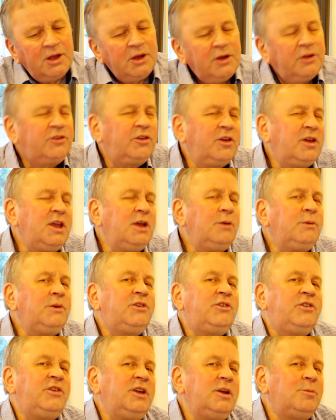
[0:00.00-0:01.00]
So here we
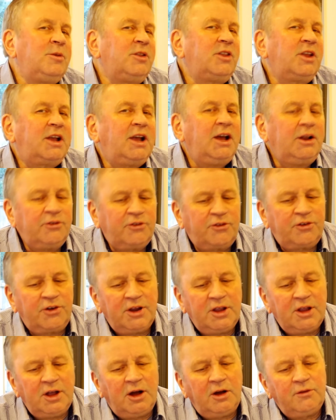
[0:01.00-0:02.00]
see him in the
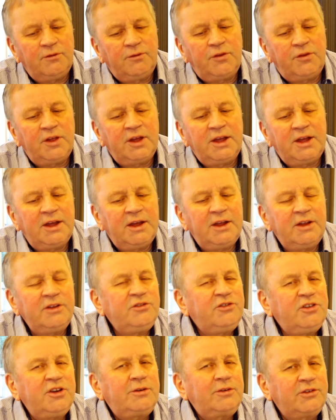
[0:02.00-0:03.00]
country of the
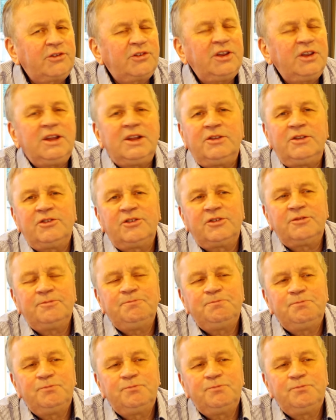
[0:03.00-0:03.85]
Gerasenes.